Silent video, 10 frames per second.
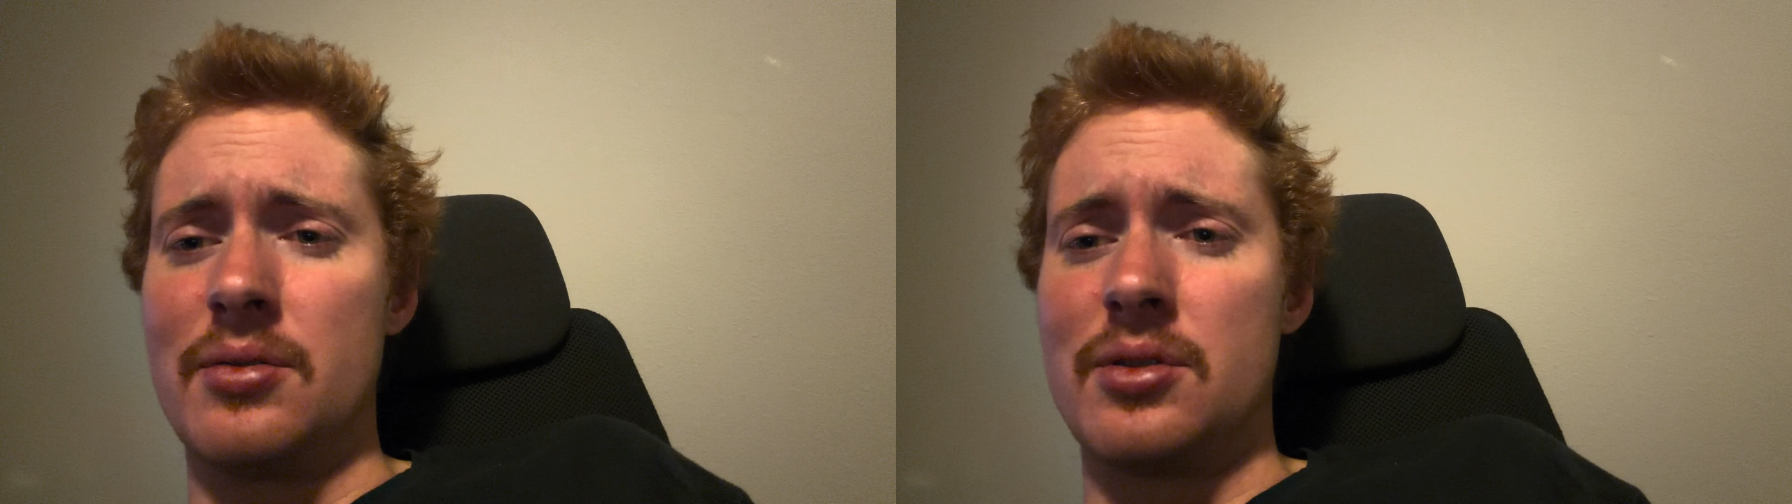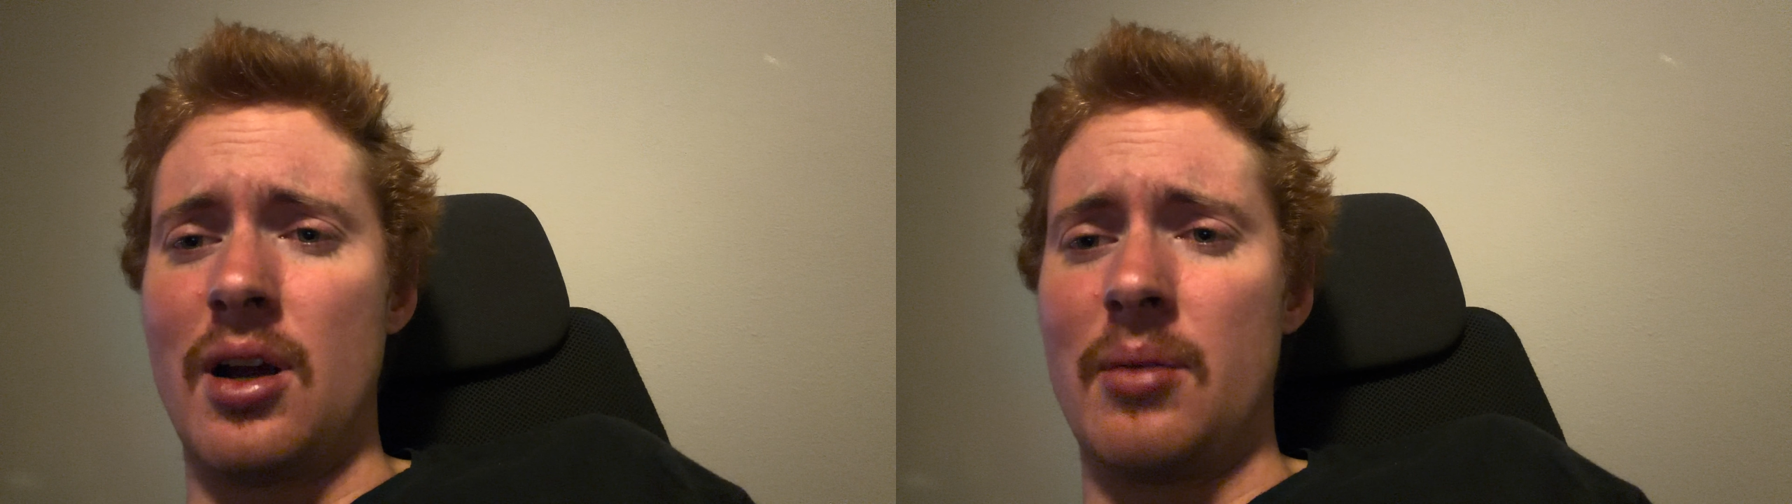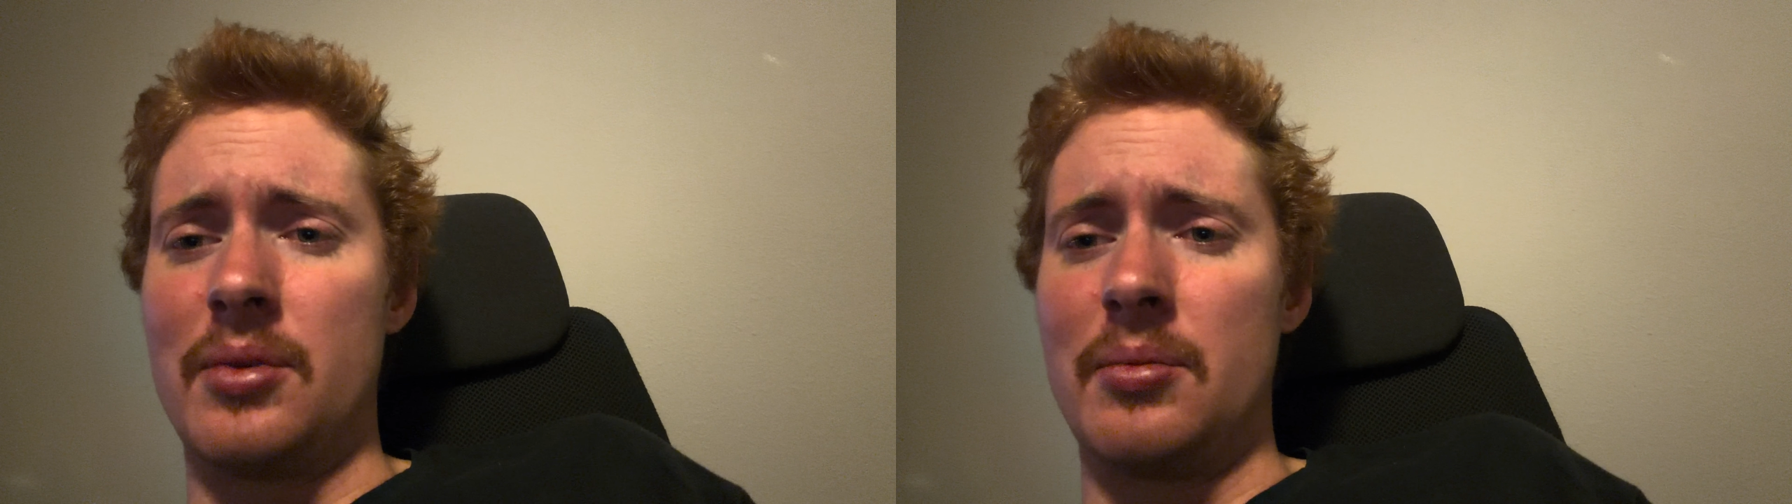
chopped up